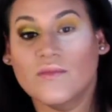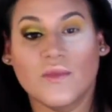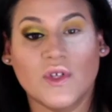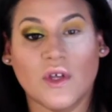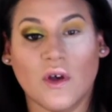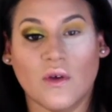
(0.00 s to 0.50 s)

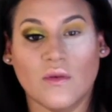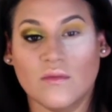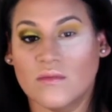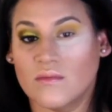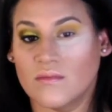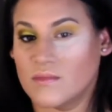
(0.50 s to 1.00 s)
So
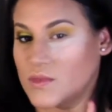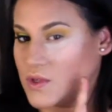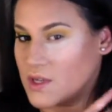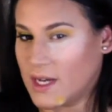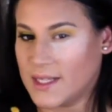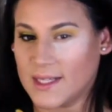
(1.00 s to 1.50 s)
you
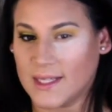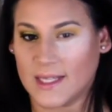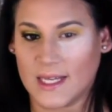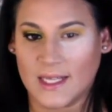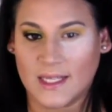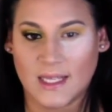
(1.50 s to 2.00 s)
guys can
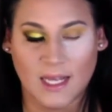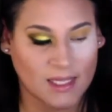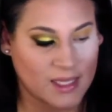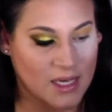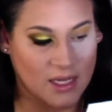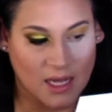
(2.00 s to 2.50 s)
see it's
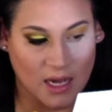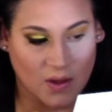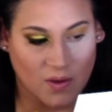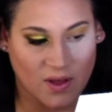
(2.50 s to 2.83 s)
nice and yellow.